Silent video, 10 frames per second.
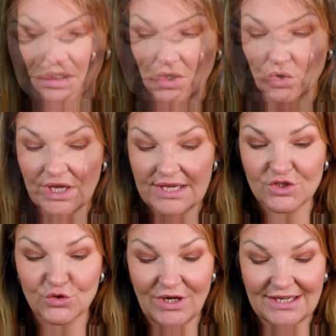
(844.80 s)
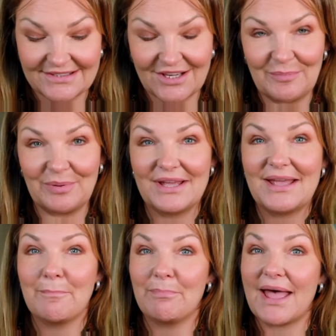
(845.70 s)
Okay, so next up,
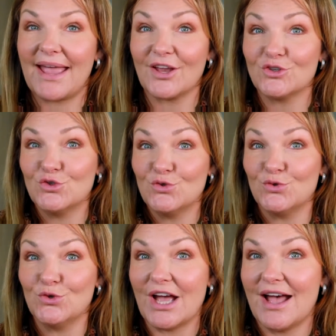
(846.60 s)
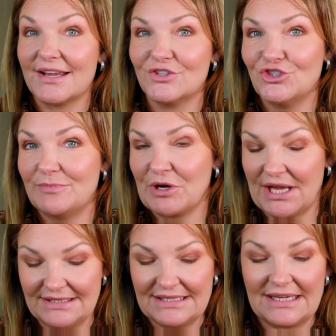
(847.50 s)
back to High Street
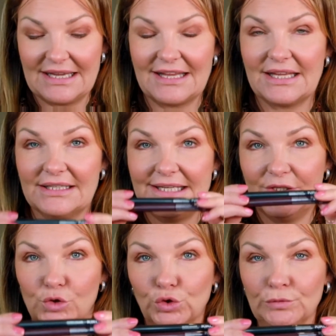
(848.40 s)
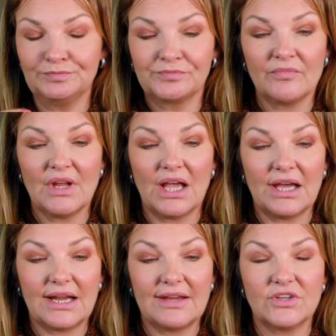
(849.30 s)
brand Kiko.
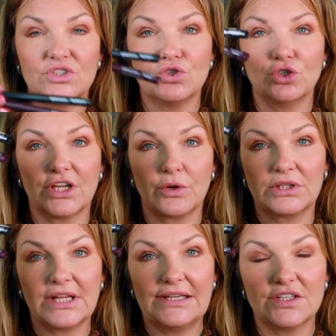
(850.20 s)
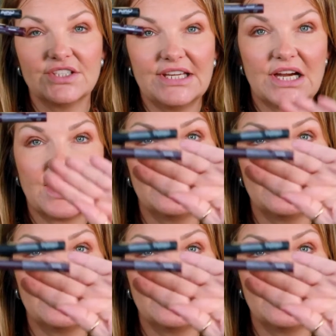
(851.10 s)
And I've got two liquid liners here.